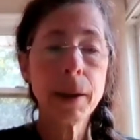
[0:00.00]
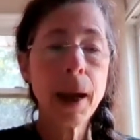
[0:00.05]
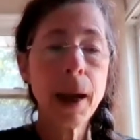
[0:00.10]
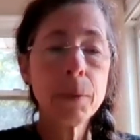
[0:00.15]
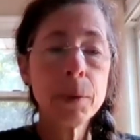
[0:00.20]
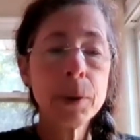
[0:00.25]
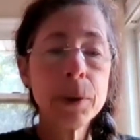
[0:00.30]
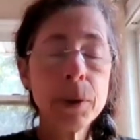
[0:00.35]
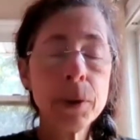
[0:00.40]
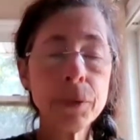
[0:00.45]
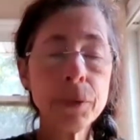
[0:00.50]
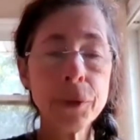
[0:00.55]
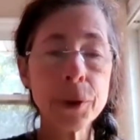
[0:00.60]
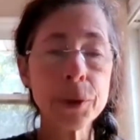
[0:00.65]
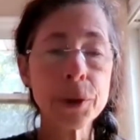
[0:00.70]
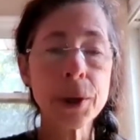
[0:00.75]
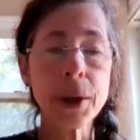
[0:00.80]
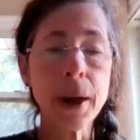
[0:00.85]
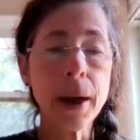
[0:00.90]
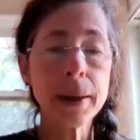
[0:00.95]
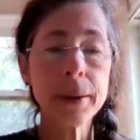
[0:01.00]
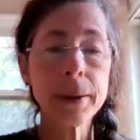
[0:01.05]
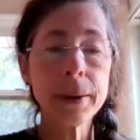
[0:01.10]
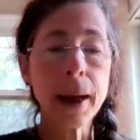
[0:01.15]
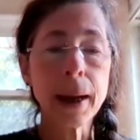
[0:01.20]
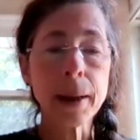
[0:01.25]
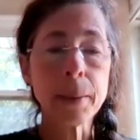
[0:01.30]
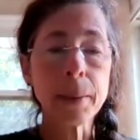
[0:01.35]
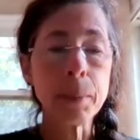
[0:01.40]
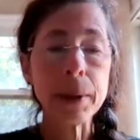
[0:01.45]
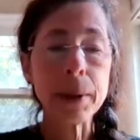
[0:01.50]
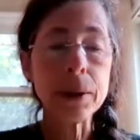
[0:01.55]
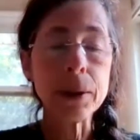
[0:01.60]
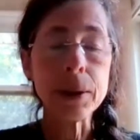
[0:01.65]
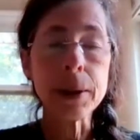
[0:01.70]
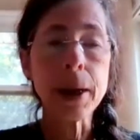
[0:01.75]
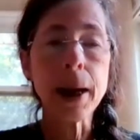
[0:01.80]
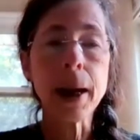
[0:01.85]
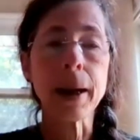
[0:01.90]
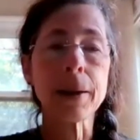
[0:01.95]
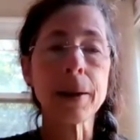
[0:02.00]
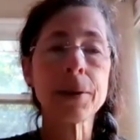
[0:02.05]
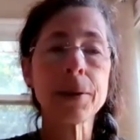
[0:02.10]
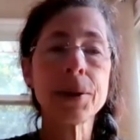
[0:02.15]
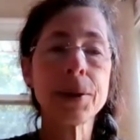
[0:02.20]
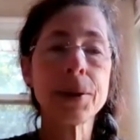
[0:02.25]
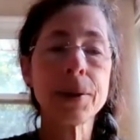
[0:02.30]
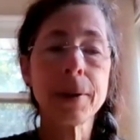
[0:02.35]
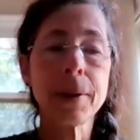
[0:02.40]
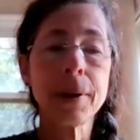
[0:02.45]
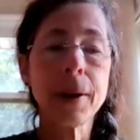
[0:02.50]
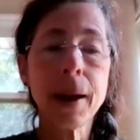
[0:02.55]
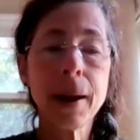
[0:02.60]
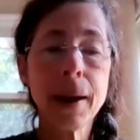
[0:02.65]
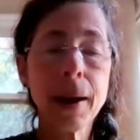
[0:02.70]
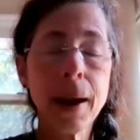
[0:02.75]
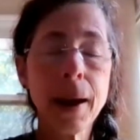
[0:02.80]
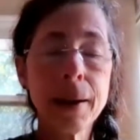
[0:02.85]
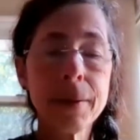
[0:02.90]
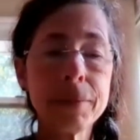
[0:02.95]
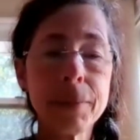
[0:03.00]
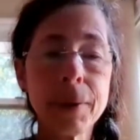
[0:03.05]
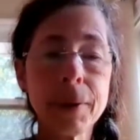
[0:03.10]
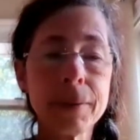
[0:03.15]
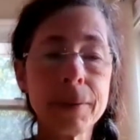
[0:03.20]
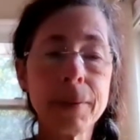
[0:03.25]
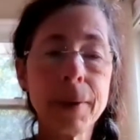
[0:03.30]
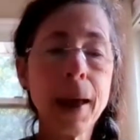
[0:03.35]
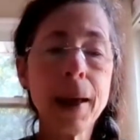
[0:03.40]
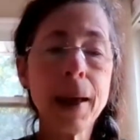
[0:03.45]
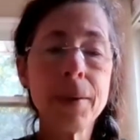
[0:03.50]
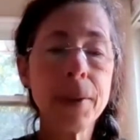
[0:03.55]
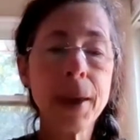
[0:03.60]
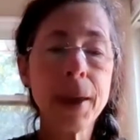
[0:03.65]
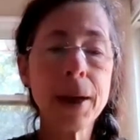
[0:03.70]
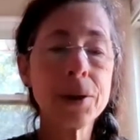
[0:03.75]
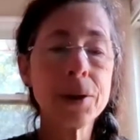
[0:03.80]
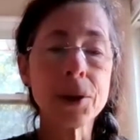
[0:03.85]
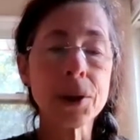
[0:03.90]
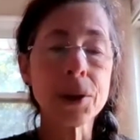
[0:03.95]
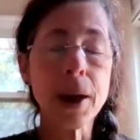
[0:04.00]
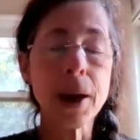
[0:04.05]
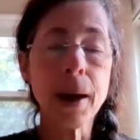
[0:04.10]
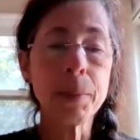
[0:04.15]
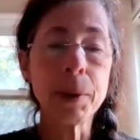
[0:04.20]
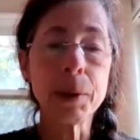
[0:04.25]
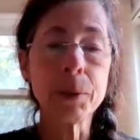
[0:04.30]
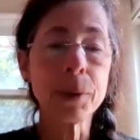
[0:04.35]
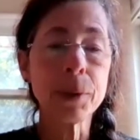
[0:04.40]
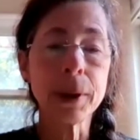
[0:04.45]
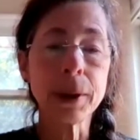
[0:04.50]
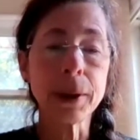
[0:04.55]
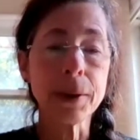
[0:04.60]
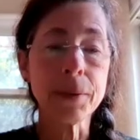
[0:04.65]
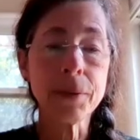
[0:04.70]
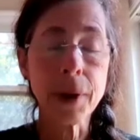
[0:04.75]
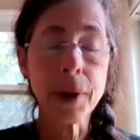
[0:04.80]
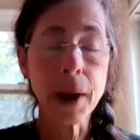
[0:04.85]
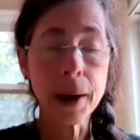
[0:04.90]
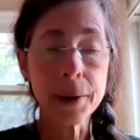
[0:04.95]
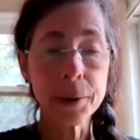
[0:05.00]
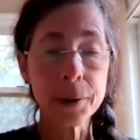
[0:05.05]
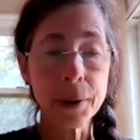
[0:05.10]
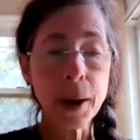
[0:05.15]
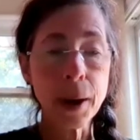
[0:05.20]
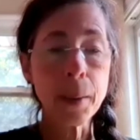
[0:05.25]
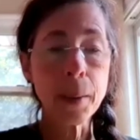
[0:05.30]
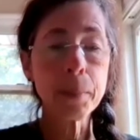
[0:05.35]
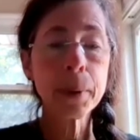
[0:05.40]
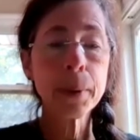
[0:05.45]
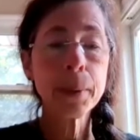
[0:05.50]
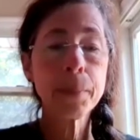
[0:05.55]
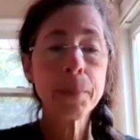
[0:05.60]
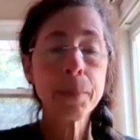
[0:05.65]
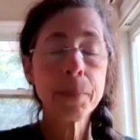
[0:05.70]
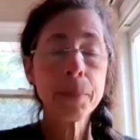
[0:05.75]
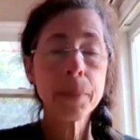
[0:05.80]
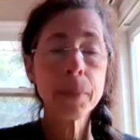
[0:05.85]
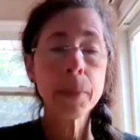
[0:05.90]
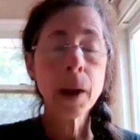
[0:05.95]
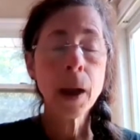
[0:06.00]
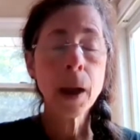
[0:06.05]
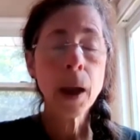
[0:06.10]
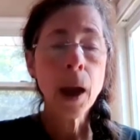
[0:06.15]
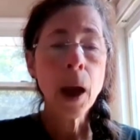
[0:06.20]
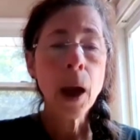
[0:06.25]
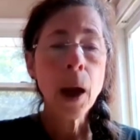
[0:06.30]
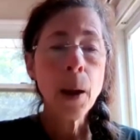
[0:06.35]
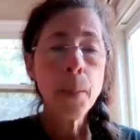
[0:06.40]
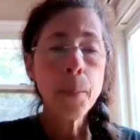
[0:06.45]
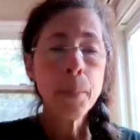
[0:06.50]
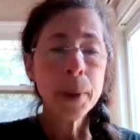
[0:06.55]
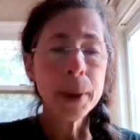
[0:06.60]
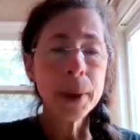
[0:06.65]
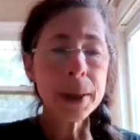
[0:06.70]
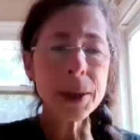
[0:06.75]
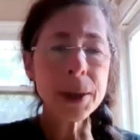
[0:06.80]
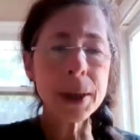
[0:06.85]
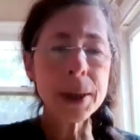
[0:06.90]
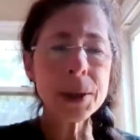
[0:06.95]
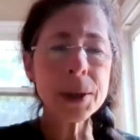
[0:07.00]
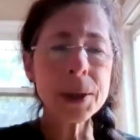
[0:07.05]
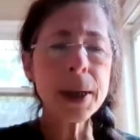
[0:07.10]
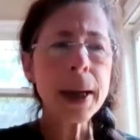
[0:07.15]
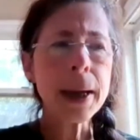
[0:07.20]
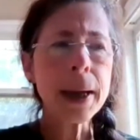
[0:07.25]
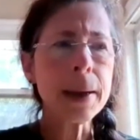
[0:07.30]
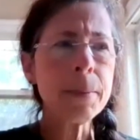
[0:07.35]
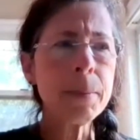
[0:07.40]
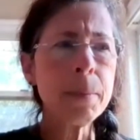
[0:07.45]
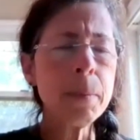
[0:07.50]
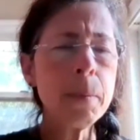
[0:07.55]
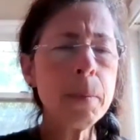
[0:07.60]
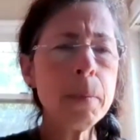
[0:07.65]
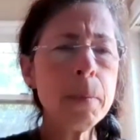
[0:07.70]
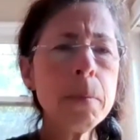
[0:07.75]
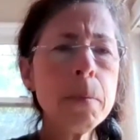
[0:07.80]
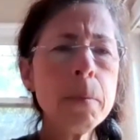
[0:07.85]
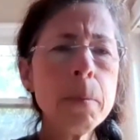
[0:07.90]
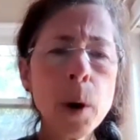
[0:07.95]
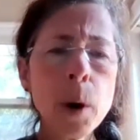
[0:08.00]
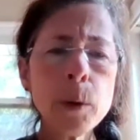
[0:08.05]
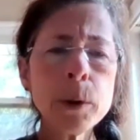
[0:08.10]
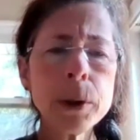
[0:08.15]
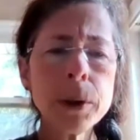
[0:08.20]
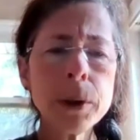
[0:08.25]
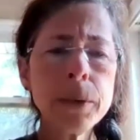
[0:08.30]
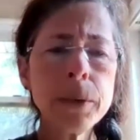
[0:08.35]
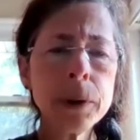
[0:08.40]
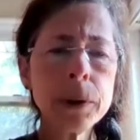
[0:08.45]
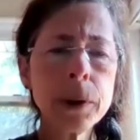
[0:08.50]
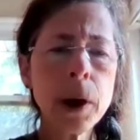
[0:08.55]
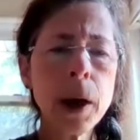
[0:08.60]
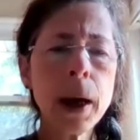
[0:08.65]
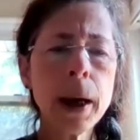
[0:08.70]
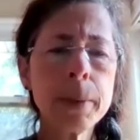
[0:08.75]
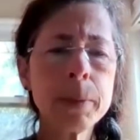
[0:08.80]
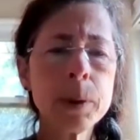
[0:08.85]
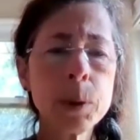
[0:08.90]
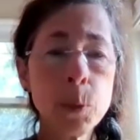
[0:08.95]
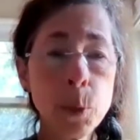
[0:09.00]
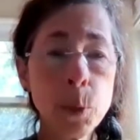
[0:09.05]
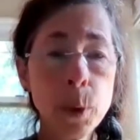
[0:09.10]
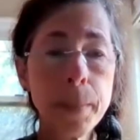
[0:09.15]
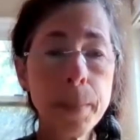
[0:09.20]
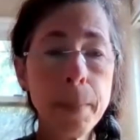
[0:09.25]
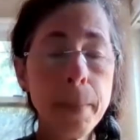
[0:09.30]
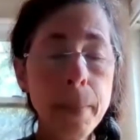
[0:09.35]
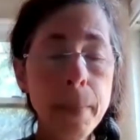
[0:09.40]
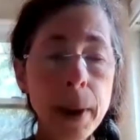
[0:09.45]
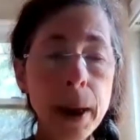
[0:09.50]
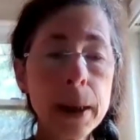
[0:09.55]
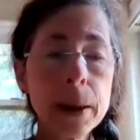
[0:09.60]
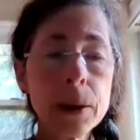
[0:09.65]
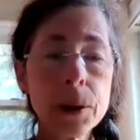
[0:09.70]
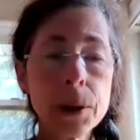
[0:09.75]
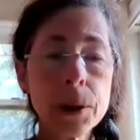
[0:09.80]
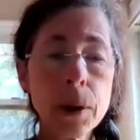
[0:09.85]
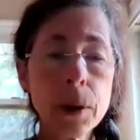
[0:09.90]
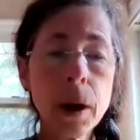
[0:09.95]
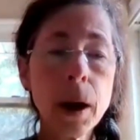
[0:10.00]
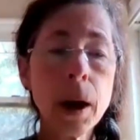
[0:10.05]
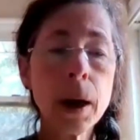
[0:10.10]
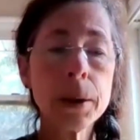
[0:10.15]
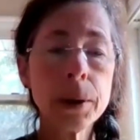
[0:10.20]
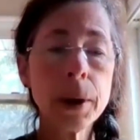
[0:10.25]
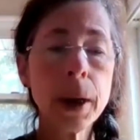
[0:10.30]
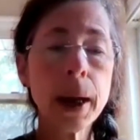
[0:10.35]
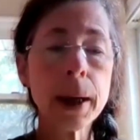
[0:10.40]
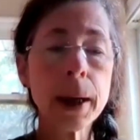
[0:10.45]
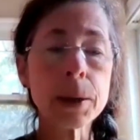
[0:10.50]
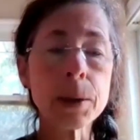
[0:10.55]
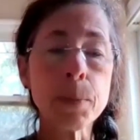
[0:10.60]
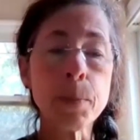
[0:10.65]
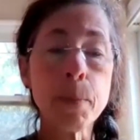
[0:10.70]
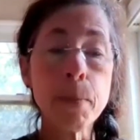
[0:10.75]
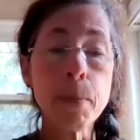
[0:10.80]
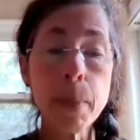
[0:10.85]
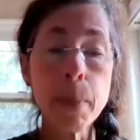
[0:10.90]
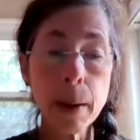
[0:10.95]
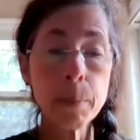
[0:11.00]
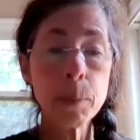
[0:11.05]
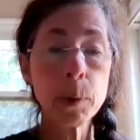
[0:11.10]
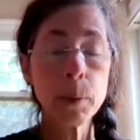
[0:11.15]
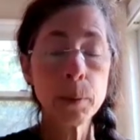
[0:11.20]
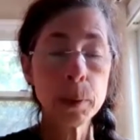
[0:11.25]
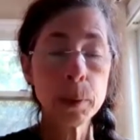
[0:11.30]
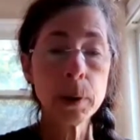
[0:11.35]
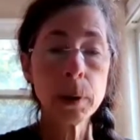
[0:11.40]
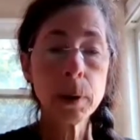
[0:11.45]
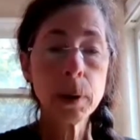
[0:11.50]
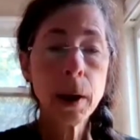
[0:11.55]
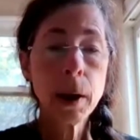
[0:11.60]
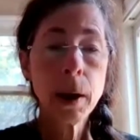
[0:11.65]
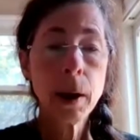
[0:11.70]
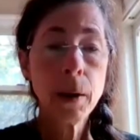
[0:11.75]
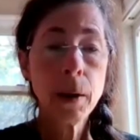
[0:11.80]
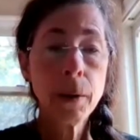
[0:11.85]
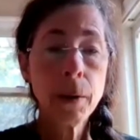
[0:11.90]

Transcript: how could your first contact be DX? That just got me really fired up. But as I say, most of the times what makes the contacts memorable